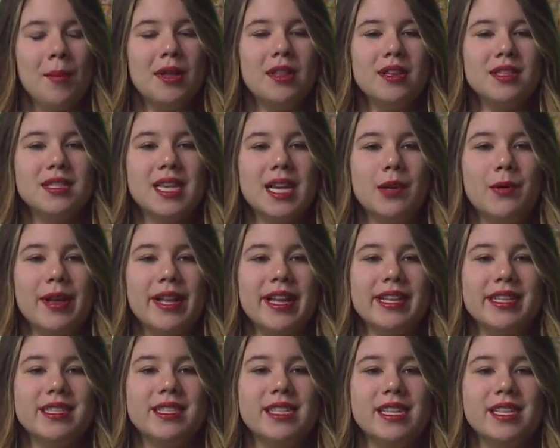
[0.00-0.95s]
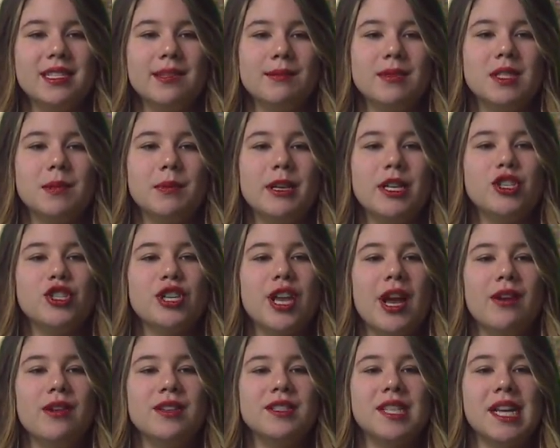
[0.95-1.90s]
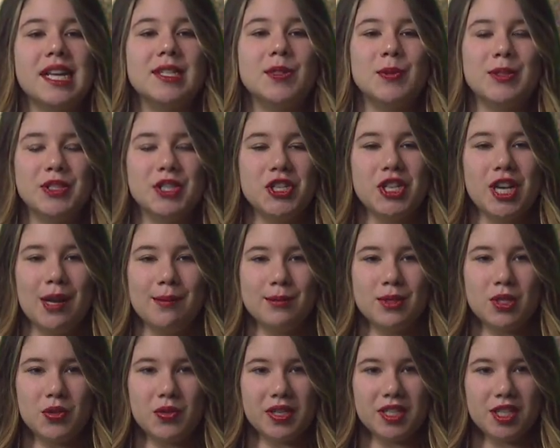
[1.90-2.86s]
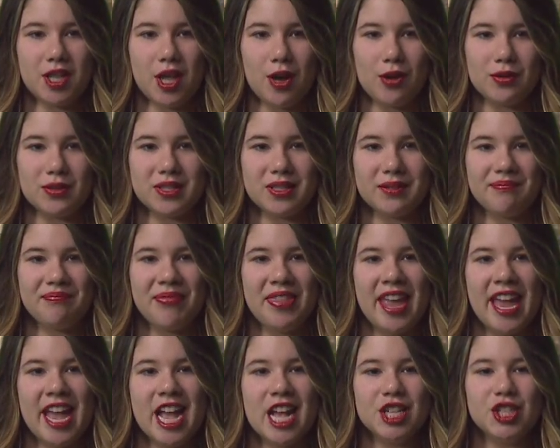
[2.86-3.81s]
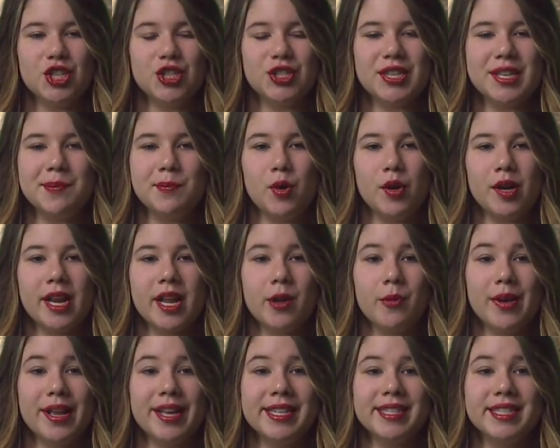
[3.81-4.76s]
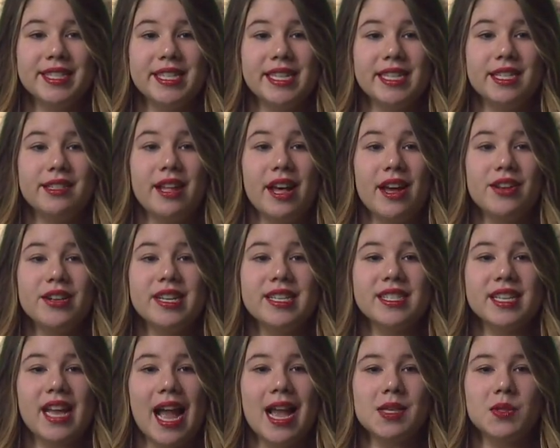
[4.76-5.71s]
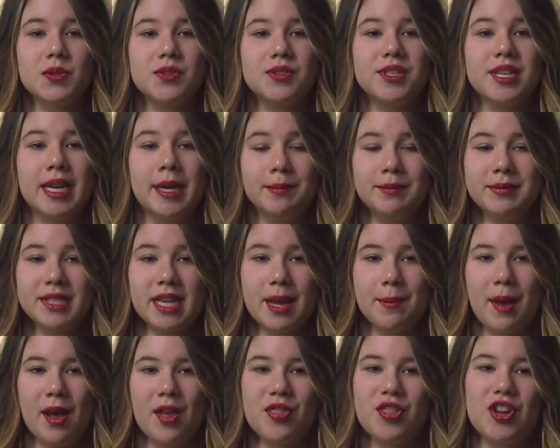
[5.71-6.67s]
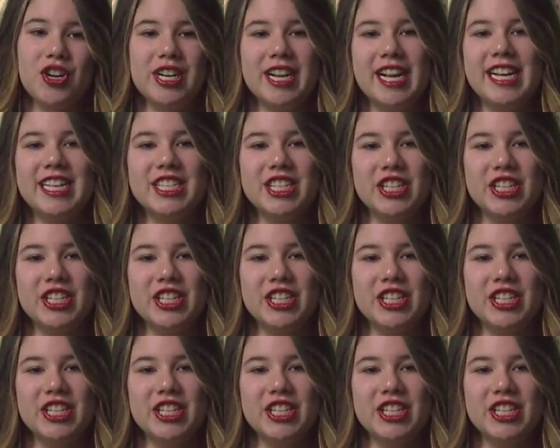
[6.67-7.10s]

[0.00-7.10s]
but it looks like we can see some spring showers as winter comes to a close. Tuesday morning, we can see cloudy skies with temps at about 38